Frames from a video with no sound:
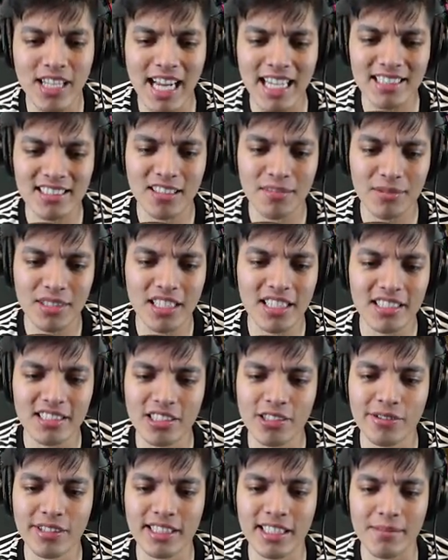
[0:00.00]
dude has something to
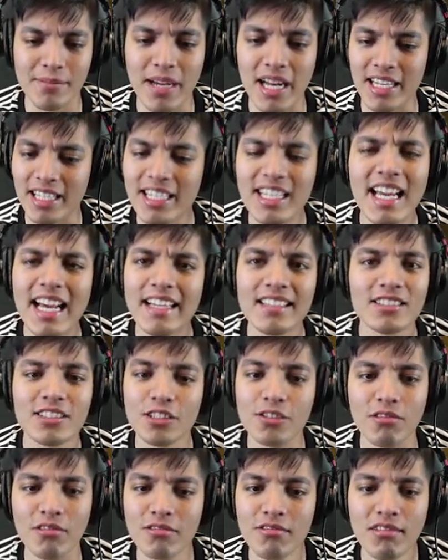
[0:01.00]
do with it, man. He has
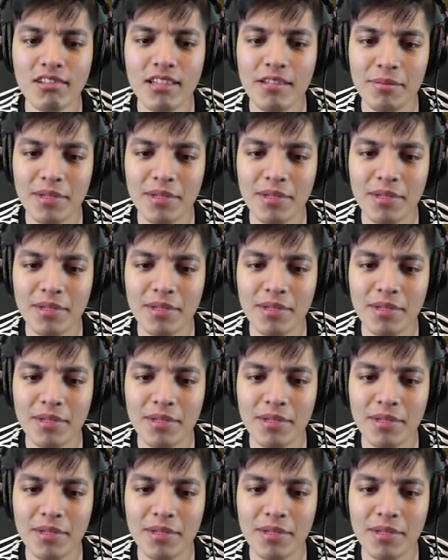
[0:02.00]
to.